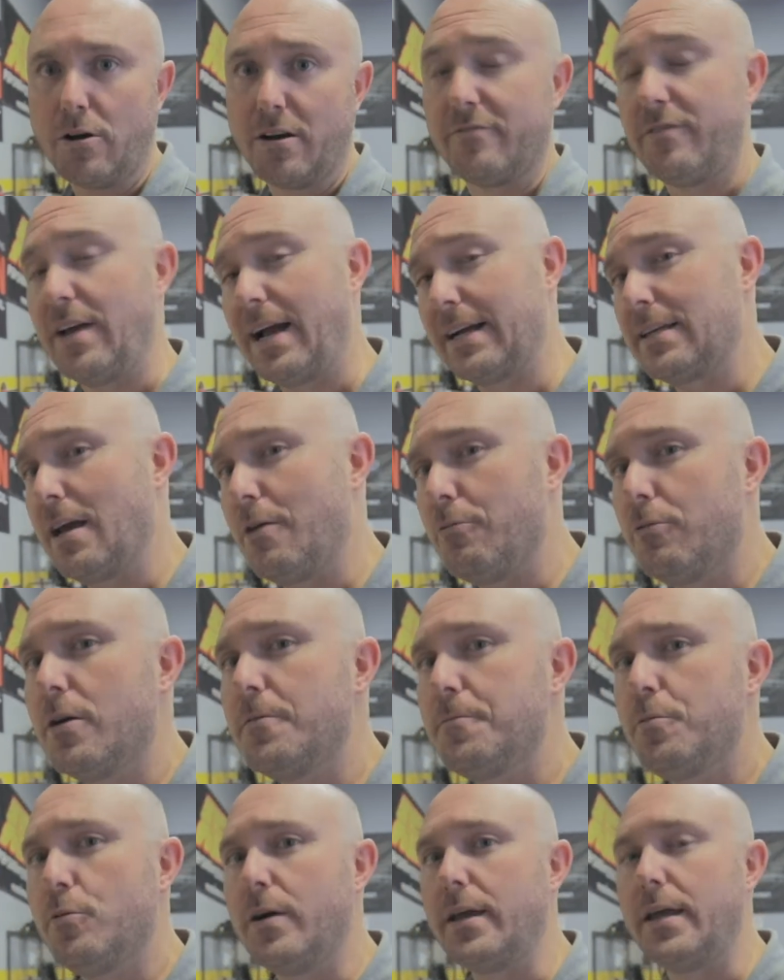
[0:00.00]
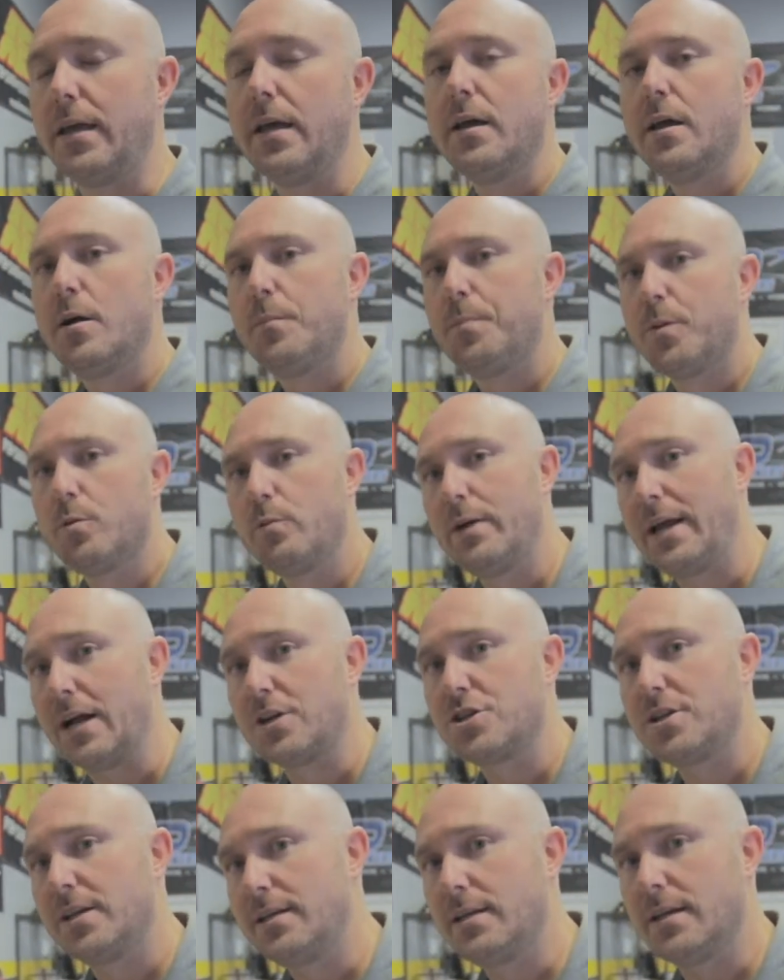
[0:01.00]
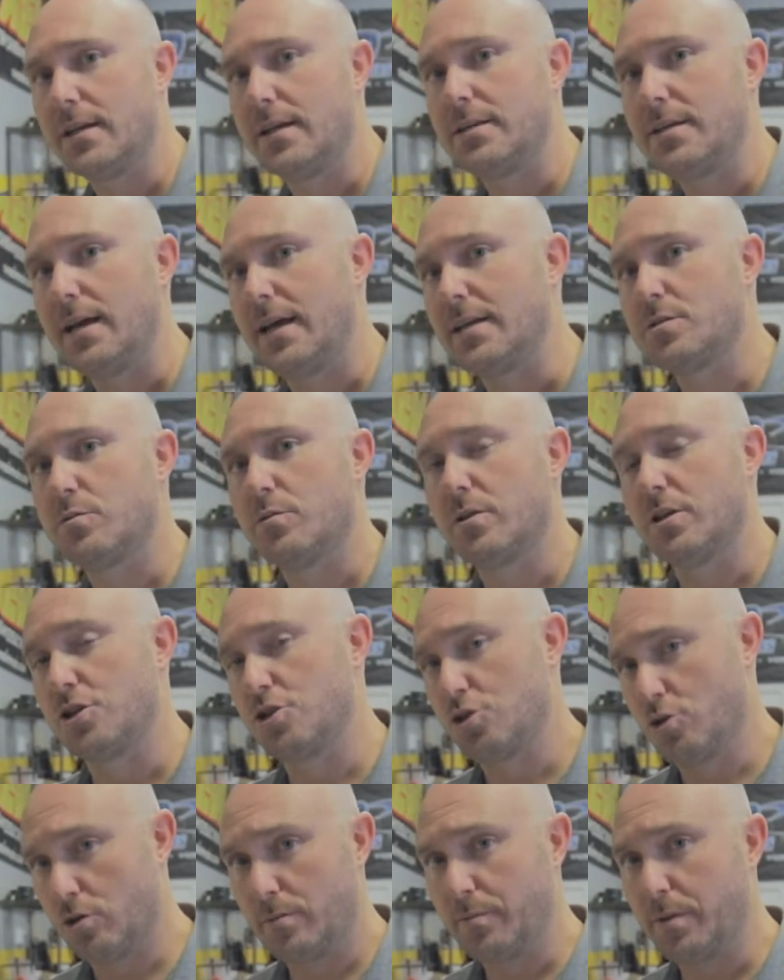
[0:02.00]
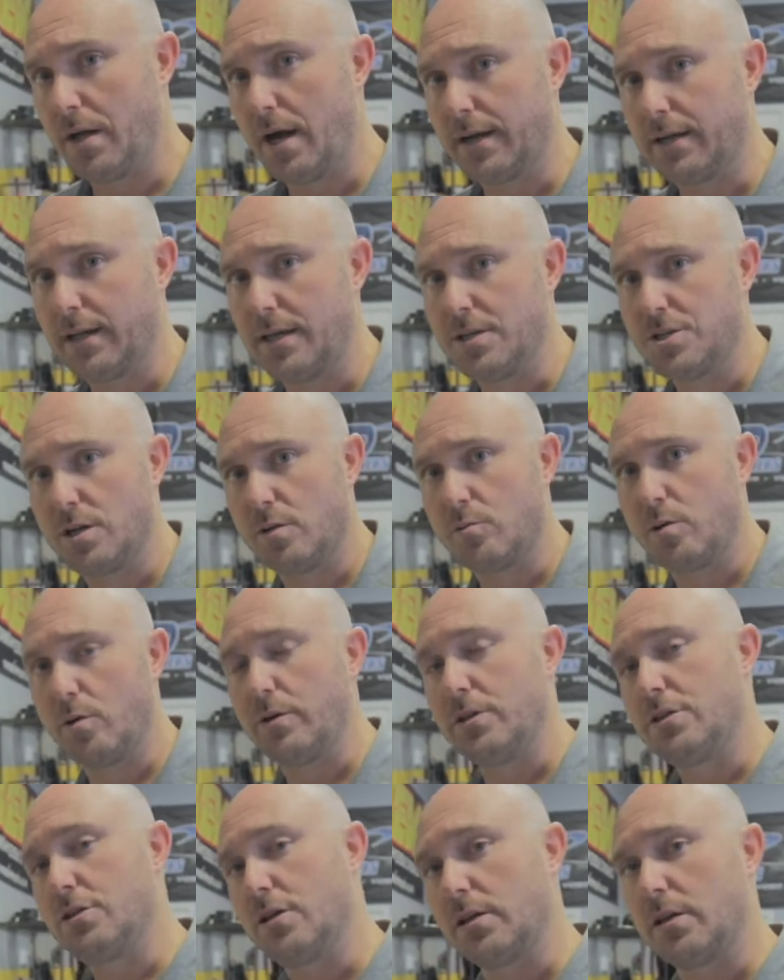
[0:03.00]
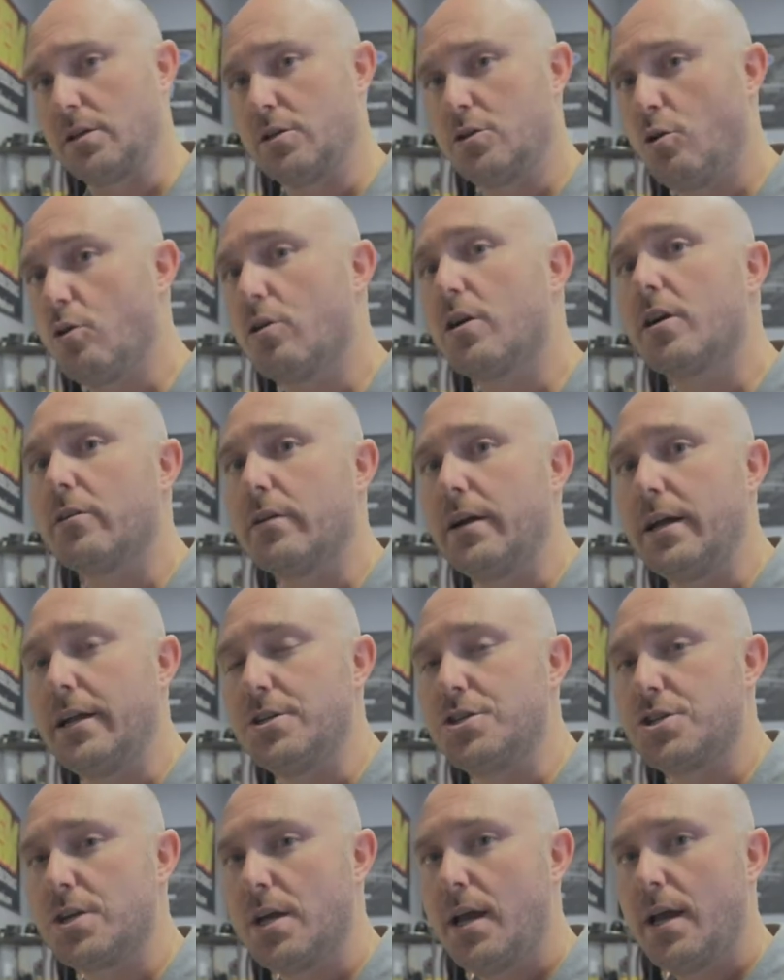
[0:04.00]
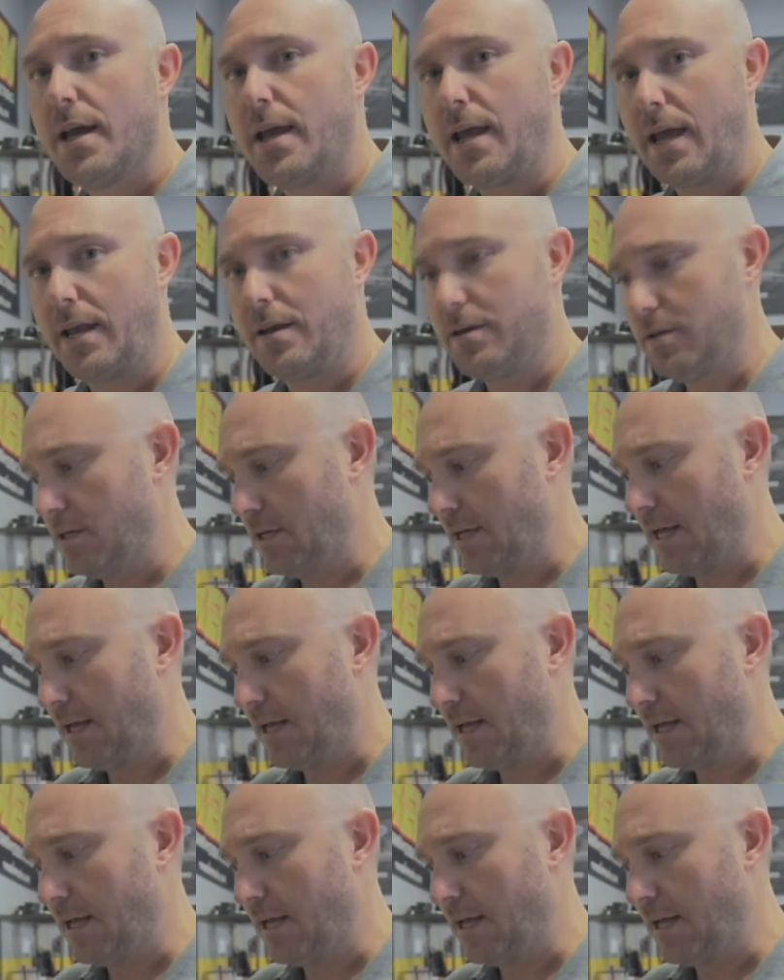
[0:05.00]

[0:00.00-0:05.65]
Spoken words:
In fact, at one point, we actually did a test with a short block engine where we took a torque wrench and